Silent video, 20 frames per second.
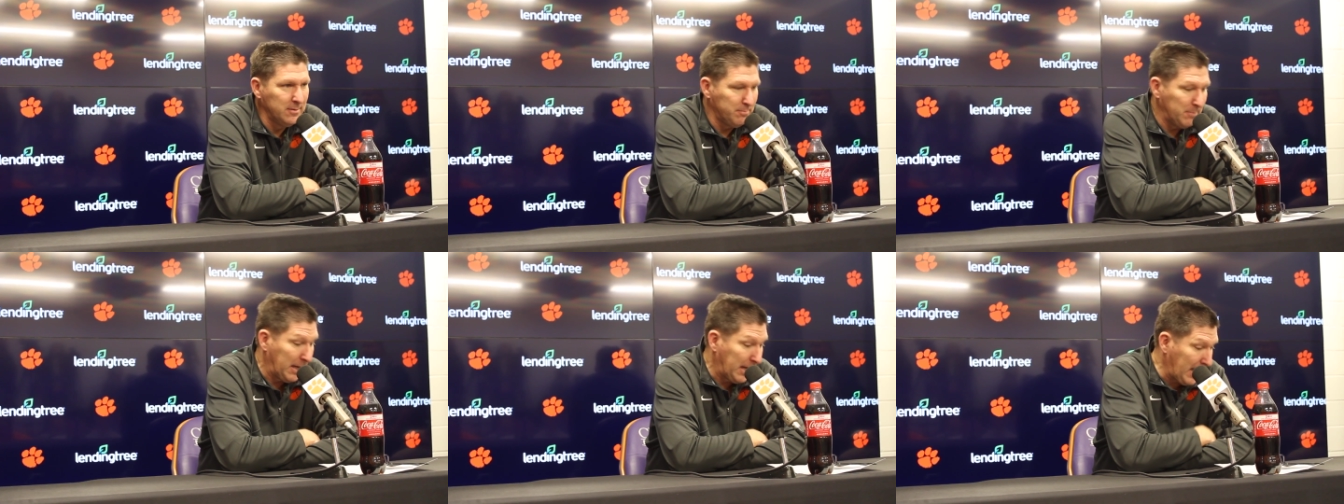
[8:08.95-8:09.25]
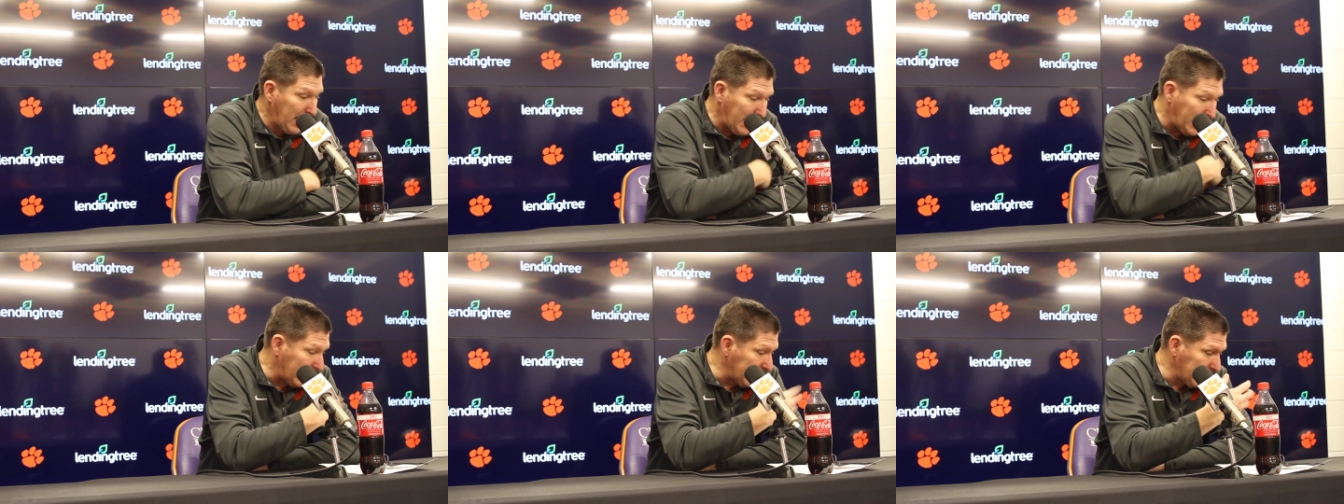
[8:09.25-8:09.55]
make
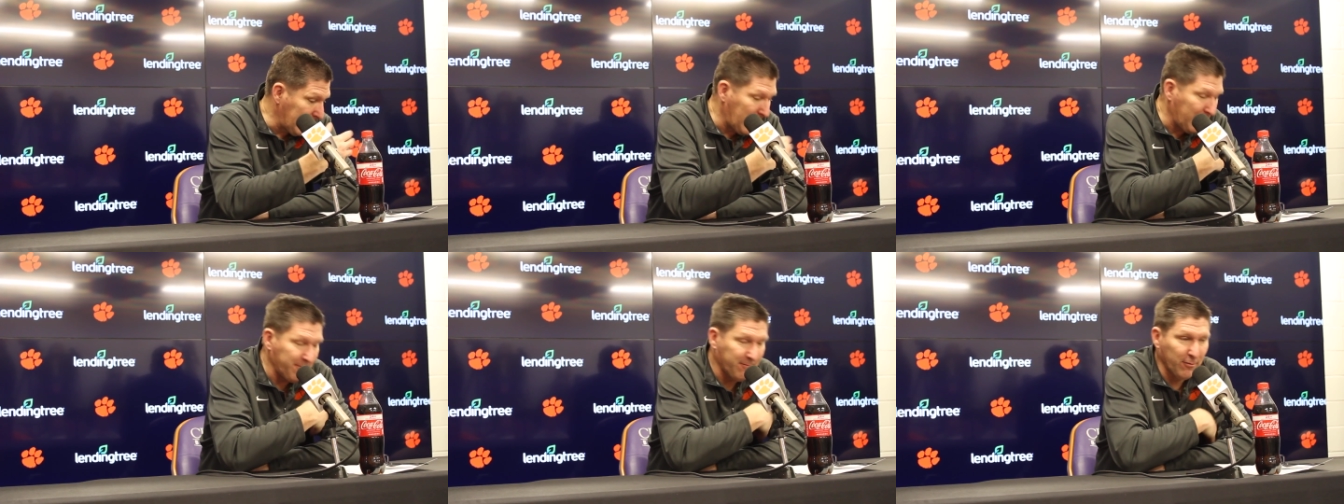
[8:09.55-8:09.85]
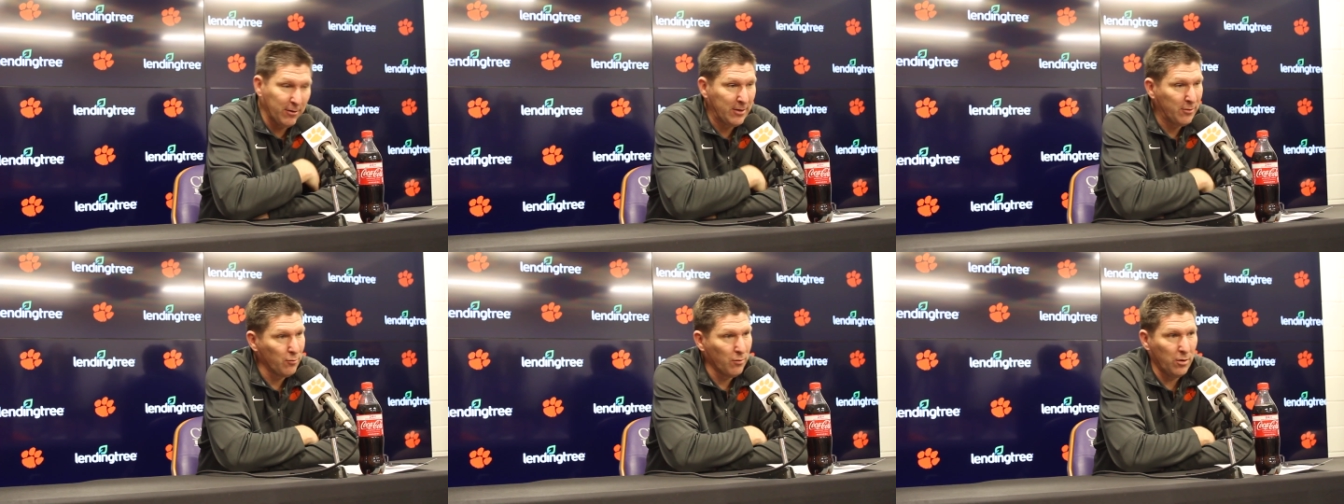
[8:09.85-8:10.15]
eight out of nine
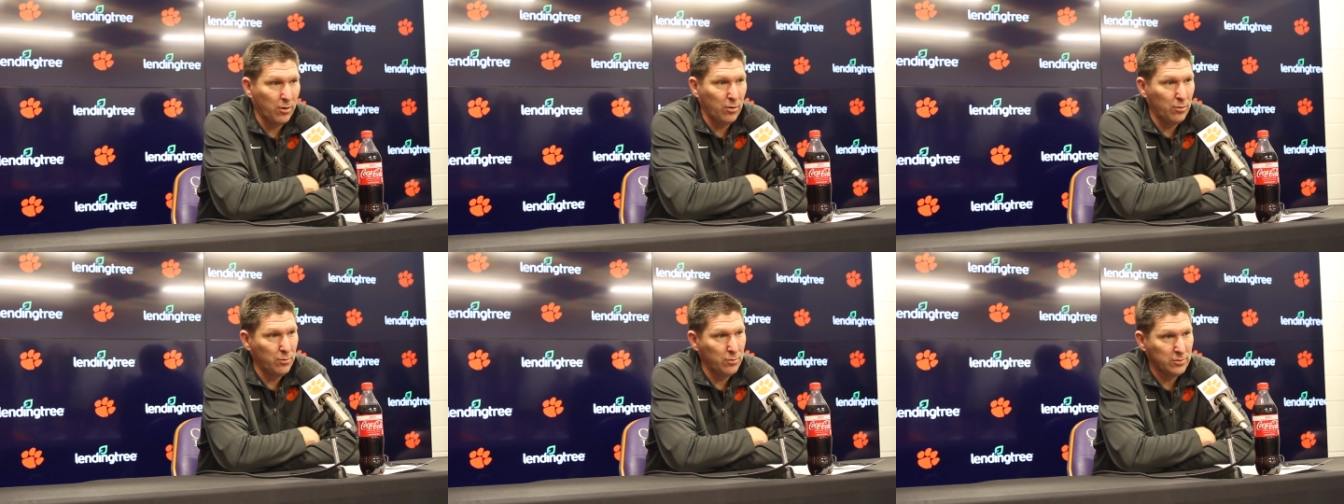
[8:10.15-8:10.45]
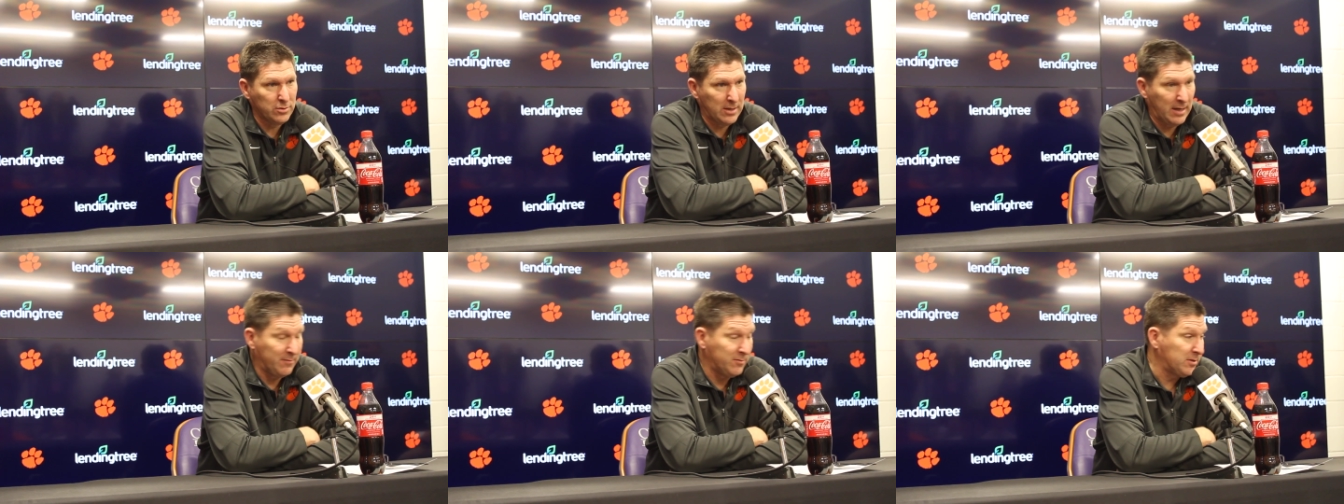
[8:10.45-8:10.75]
free throws
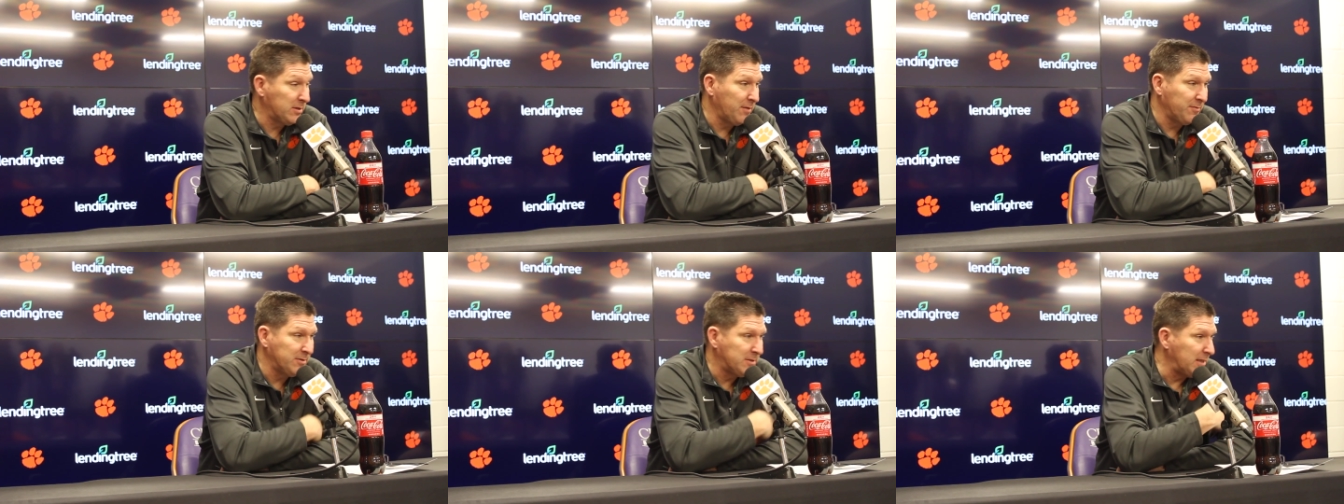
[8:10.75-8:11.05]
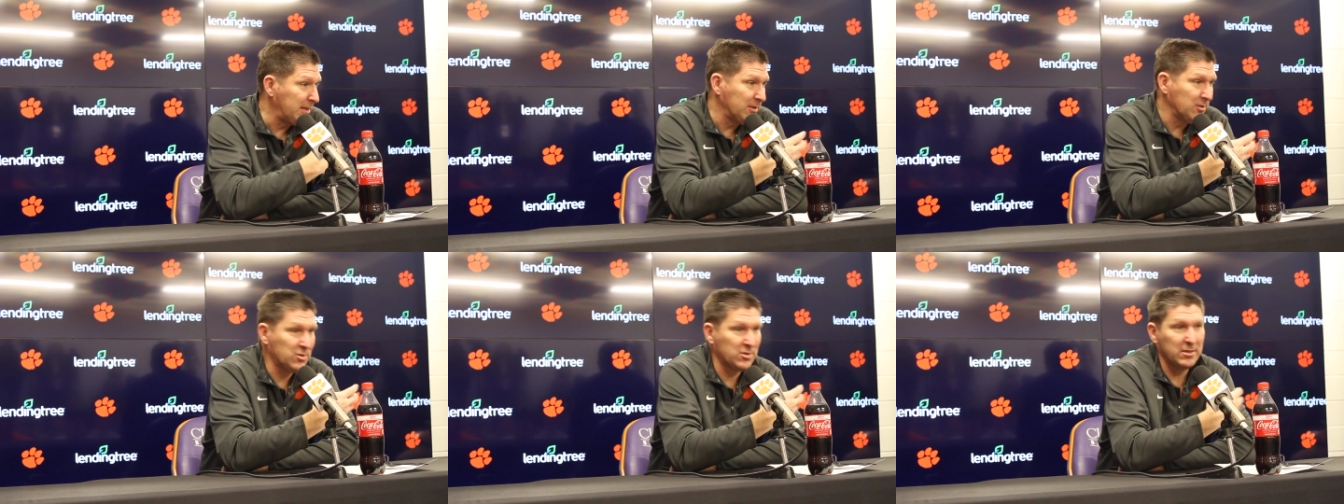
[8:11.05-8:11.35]
and have
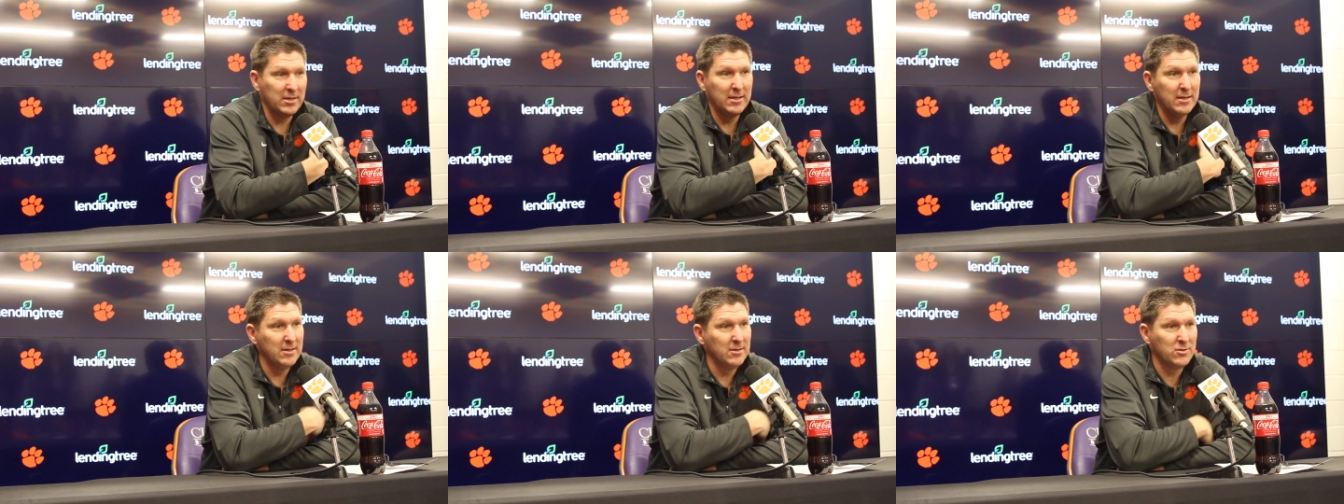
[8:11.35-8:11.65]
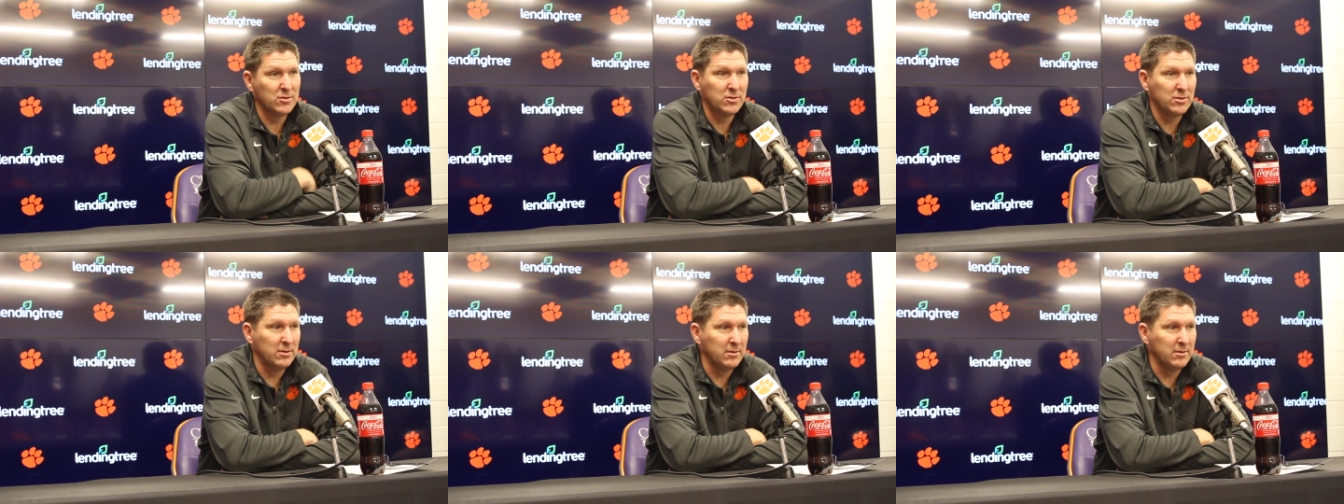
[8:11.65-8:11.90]
17 assists.